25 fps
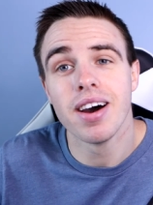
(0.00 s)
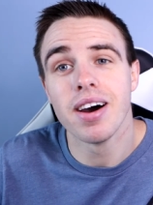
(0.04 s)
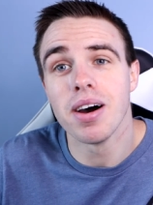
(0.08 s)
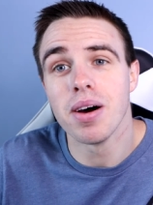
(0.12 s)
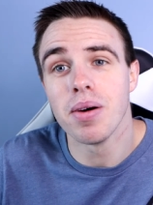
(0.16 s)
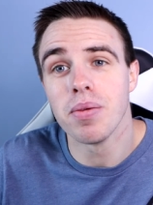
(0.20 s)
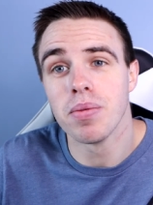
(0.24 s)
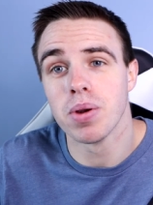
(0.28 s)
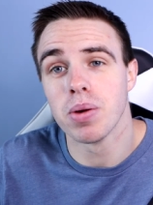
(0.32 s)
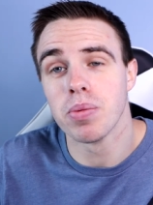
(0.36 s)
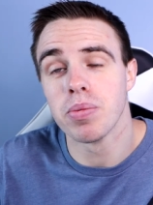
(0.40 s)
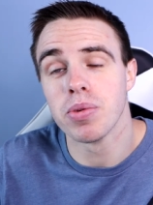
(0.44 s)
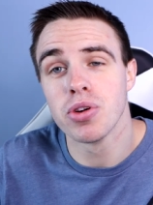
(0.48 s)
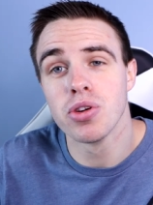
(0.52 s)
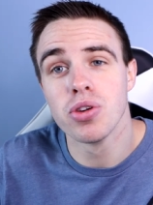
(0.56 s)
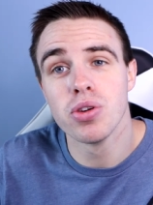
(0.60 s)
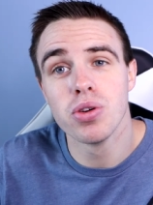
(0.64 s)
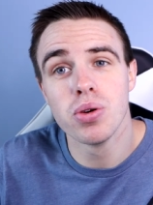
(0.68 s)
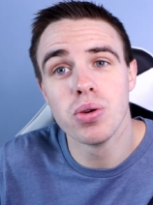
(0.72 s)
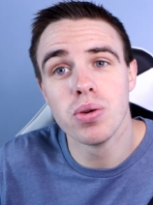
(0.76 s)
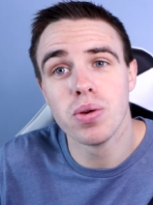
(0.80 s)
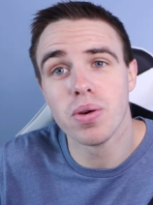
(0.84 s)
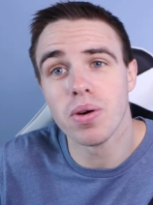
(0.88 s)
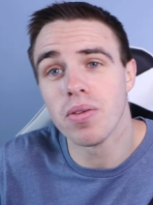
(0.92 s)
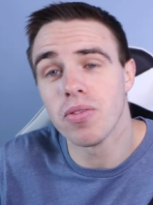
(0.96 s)
Um, number
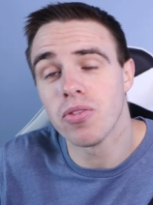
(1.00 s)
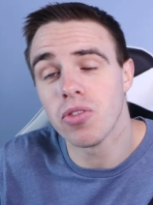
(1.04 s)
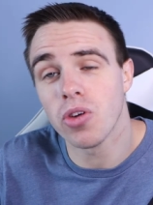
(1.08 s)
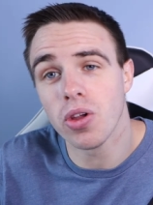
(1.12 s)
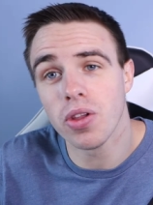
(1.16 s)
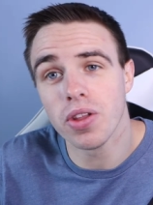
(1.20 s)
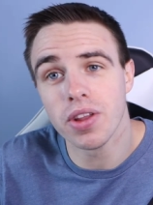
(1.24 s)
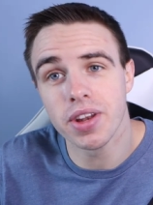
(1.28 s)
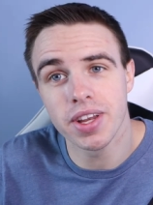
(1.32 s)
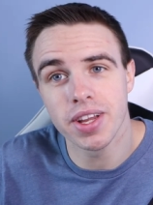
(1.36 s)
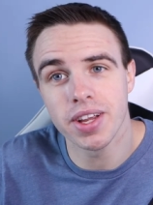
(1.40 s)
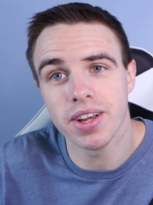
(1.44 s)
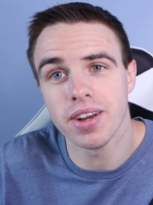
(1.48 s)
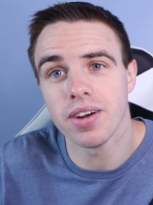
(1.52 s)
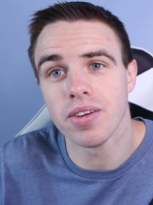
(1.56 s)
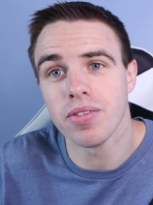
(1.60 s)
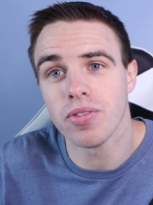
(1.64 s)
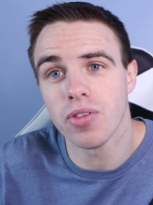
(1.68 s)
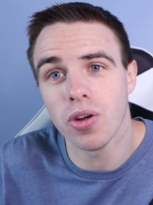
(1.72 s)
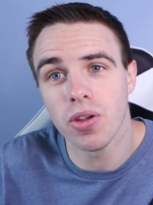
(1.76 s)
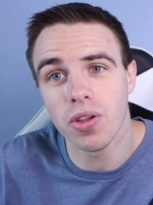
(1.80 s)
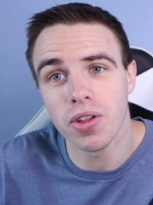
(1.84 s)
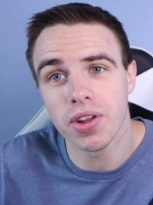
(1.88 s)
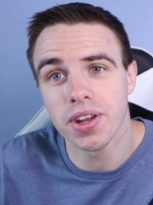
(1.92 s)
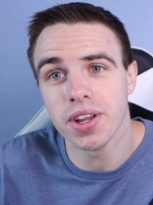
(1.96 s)
two, volunteer,
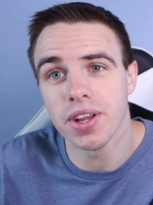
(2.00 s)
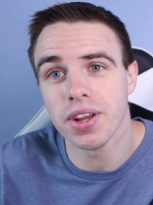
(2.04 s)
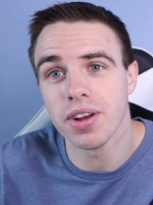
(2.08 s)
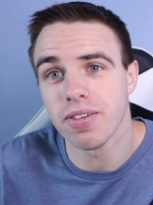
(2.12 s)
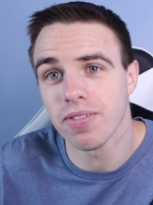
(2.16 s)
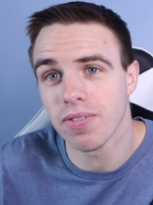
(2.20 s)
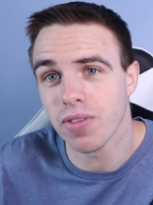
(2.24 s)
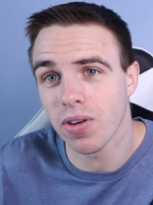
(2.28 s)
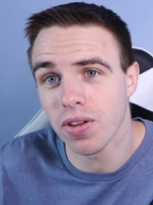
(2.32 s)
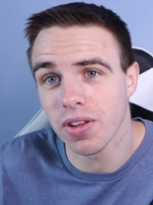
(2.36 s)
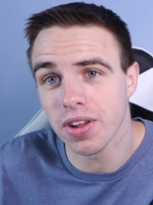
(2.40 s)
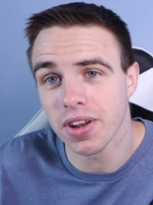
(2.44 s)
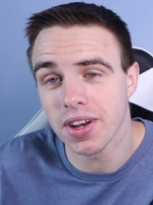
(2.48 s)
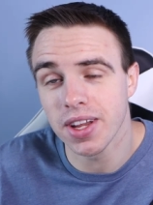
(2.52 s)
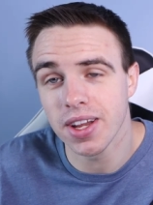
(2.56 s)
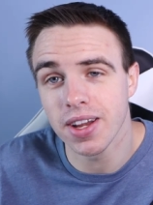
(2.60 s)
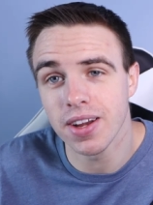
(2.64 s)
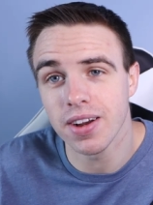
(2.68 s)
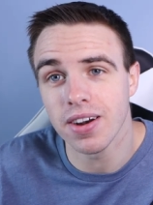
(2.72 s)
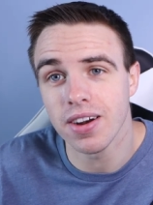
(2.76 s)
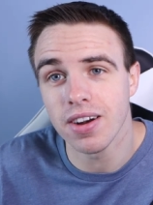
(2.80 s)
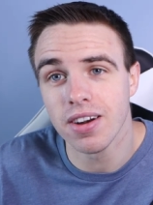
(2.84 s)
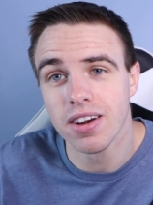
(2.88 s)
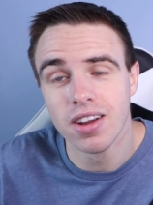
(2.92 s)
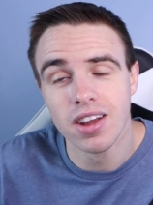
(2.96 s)
volunteer,
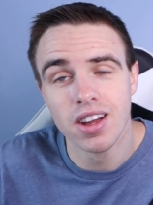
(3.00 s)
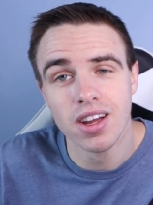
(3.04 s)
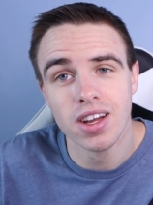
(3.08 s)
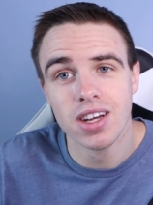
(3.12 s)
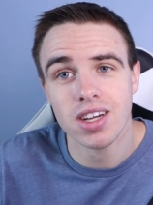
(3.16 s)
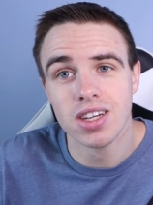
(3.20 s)
volunteer.